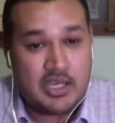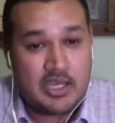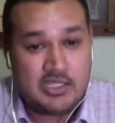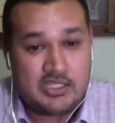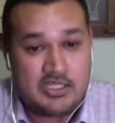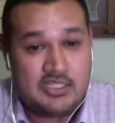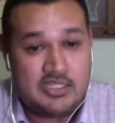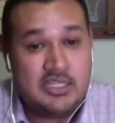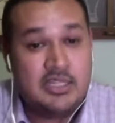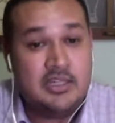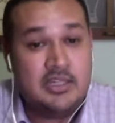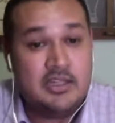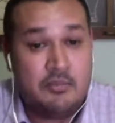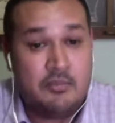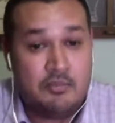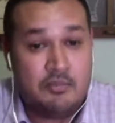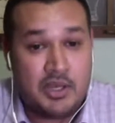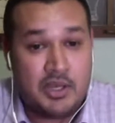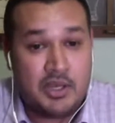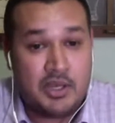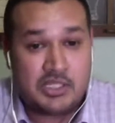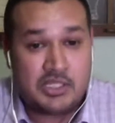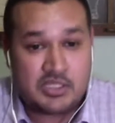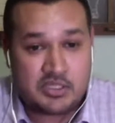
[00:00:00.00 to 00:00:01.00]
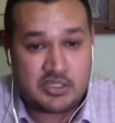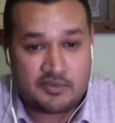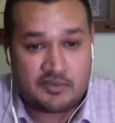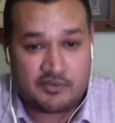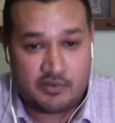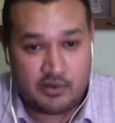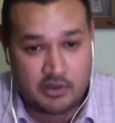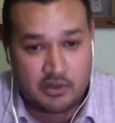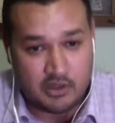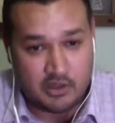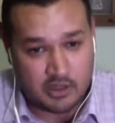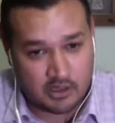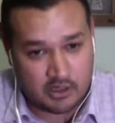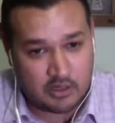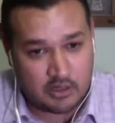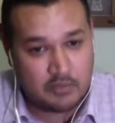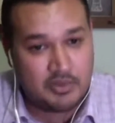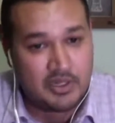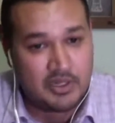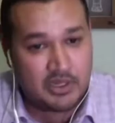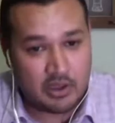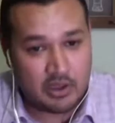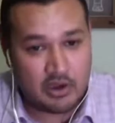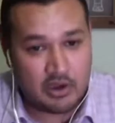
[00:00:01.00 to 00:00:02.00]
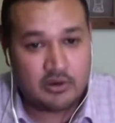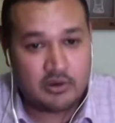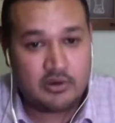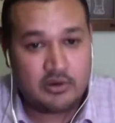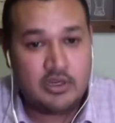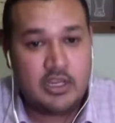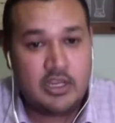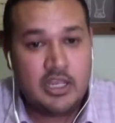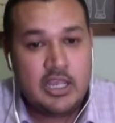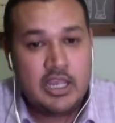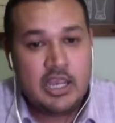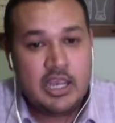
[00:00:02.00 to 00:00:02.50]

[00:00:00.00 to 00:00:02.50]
sit in the must for a little bit longer.